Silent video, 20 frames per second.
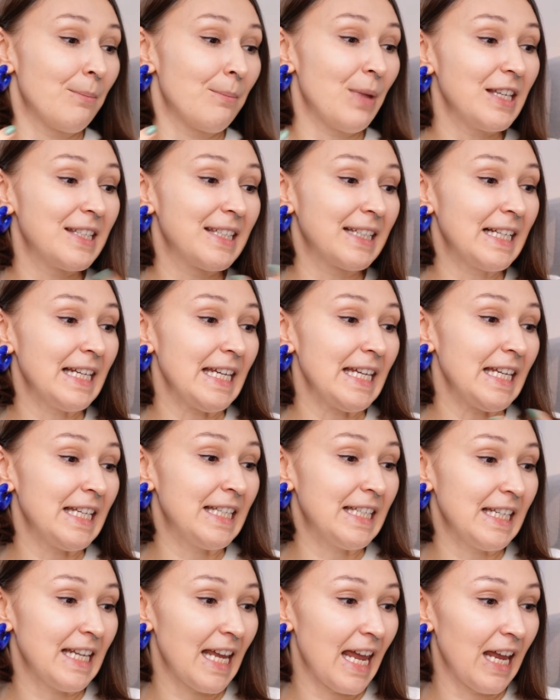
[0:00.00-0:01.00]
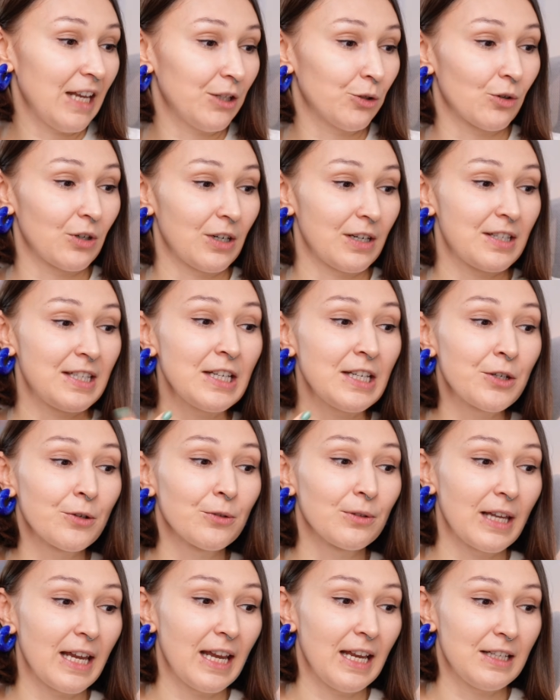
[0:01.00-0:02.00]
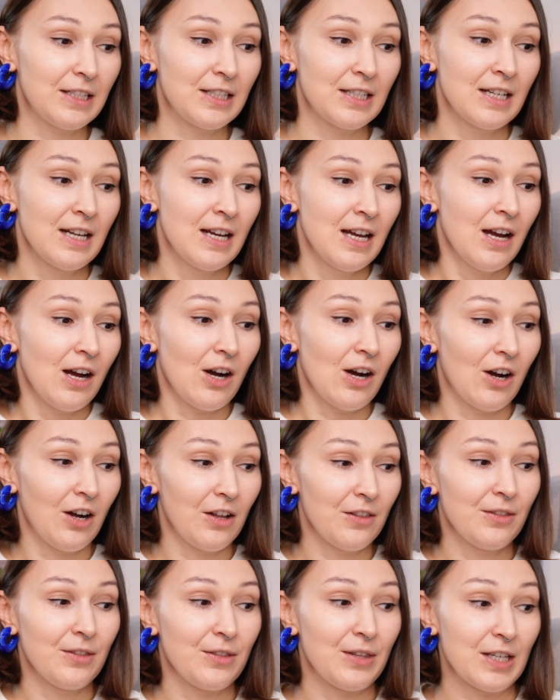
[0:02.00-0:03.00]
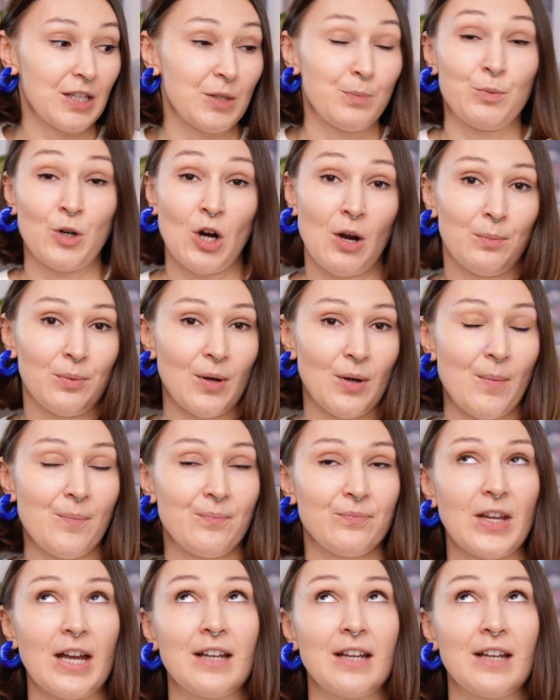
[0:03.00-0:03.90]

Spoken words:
basically ideate or articulate on this problem.